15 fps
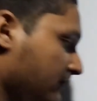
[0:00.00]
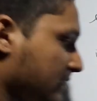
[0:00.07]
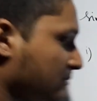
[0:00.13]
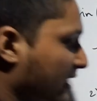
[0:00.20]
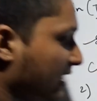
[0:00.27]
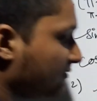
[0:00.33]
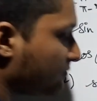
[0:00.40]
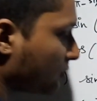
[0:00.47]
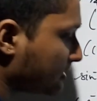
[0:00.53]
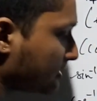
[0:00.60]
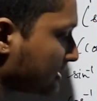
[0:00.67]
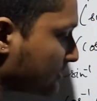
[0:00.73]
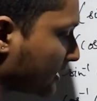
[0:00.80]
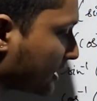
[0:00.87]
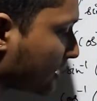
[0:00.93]
1 by
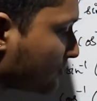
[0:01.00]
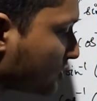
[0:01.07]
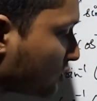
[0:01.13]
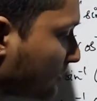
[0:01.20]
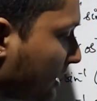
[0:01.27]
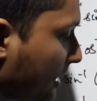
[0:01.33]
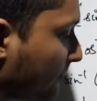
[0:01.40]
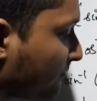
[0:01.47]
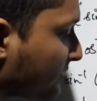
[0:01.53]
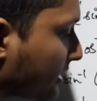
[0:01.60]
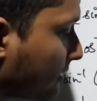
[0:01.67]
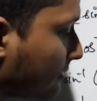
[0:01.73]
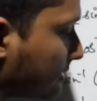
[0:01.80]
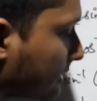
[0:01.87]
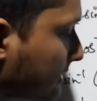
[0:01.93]
4. This becomes to be
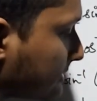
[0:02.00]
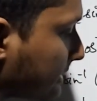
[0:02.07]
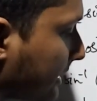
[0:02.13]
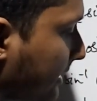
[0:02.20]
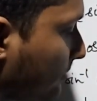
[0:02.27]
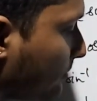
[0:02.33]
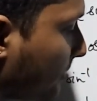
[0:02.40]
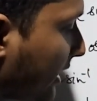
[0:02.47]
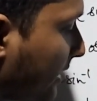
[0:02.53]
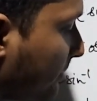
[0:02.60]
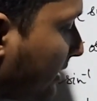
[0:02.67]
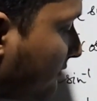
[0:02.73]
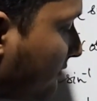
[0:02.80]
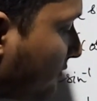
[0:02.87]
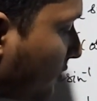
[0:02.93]
sine
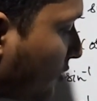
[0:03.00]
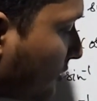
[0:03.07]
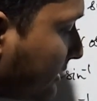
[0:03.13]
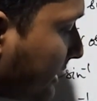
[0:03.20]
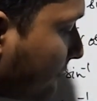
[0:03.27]
pi by 4.